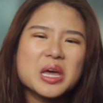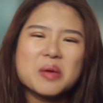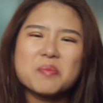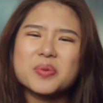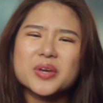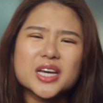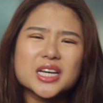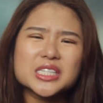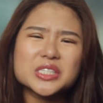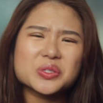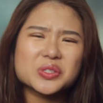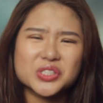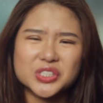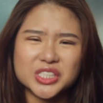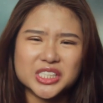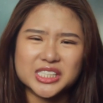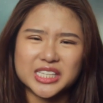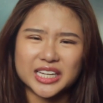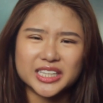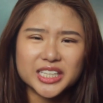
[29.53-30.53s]
because it was
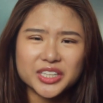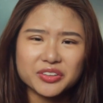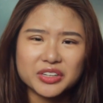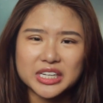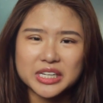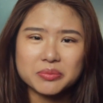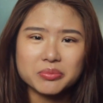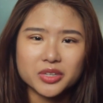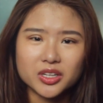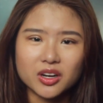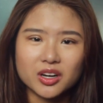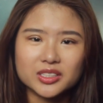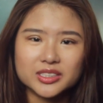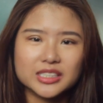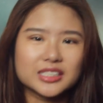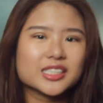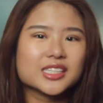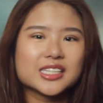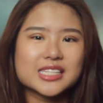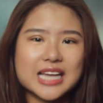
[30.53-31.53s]
just getting really
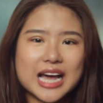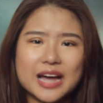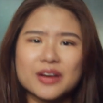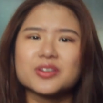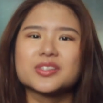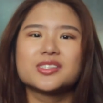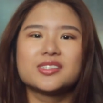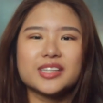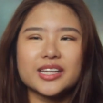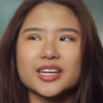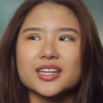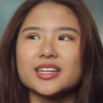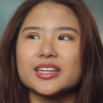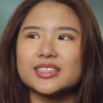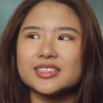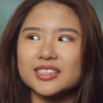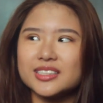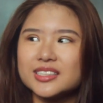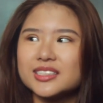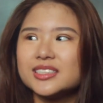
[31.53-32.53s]
monotonous. I was saying
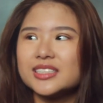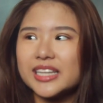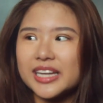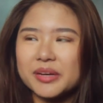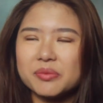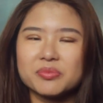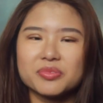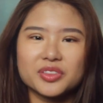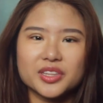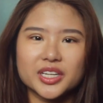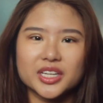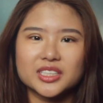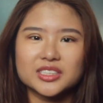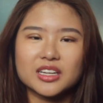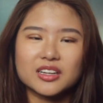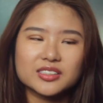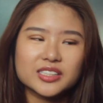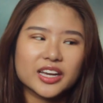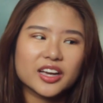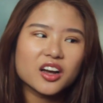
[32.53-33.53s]
like the same things.
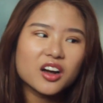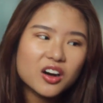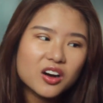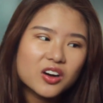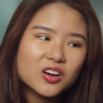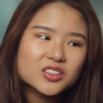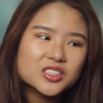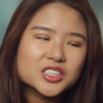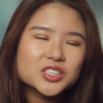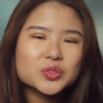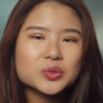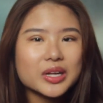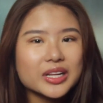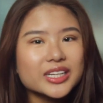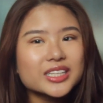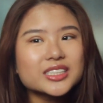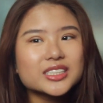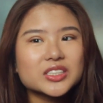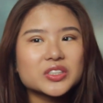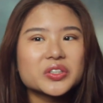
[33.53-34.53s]
I was like, oh, the
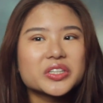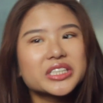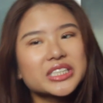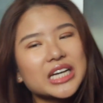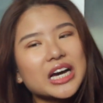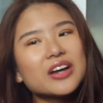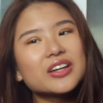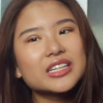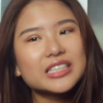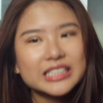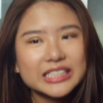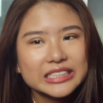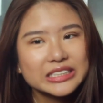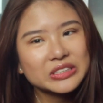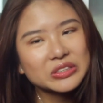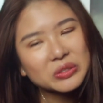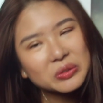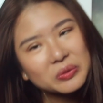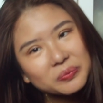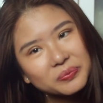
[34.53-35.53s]
swelling's going down a
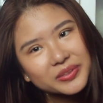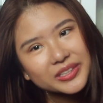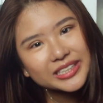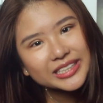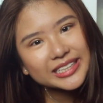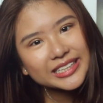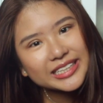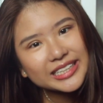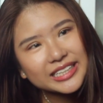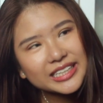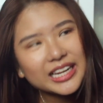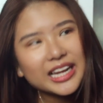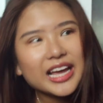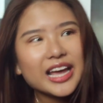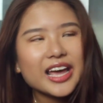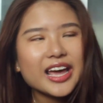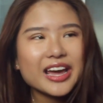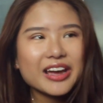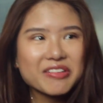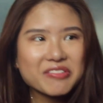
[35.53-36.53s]
little bit,
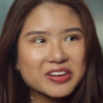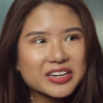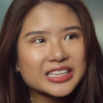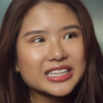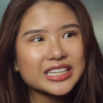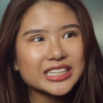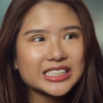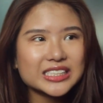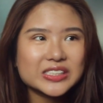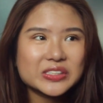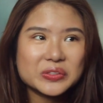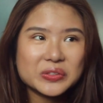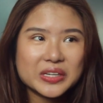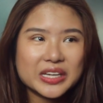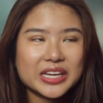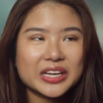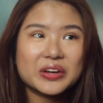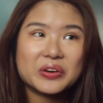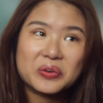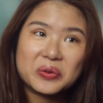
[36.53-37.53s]
everything's
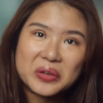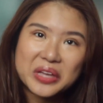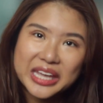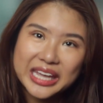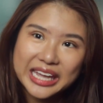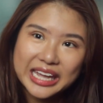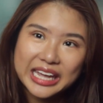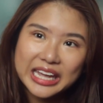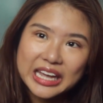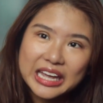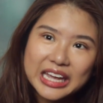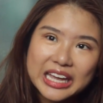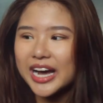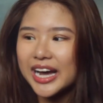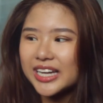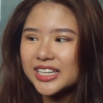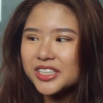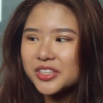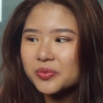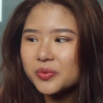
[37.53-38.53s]
looking okay.
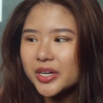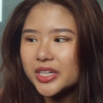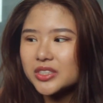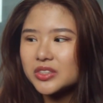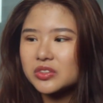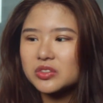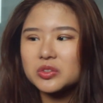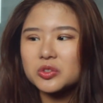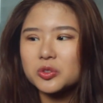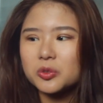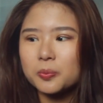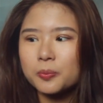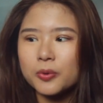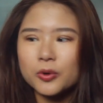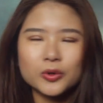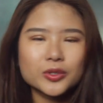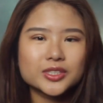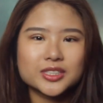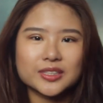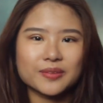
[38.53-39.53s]
I didn't want to
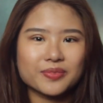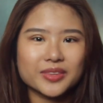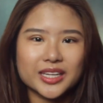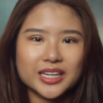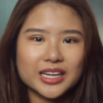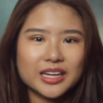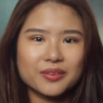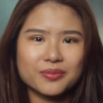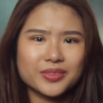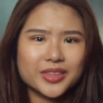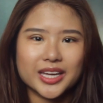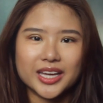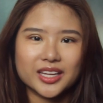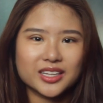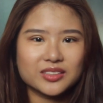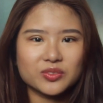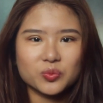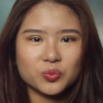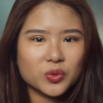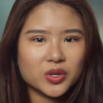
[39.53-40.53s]
post something up
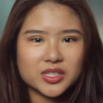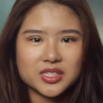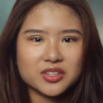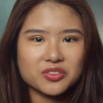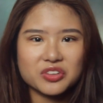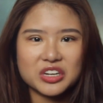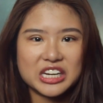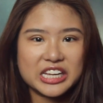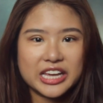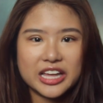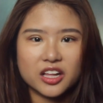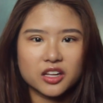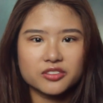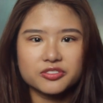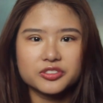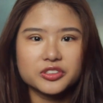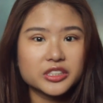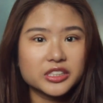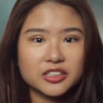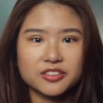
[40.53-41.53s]
that wasn't really
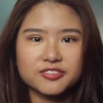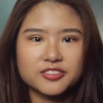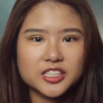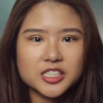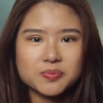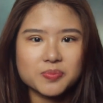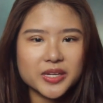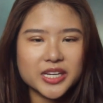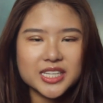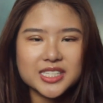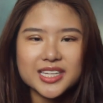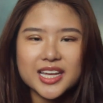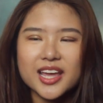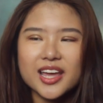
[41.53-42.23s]
helpful in the first place,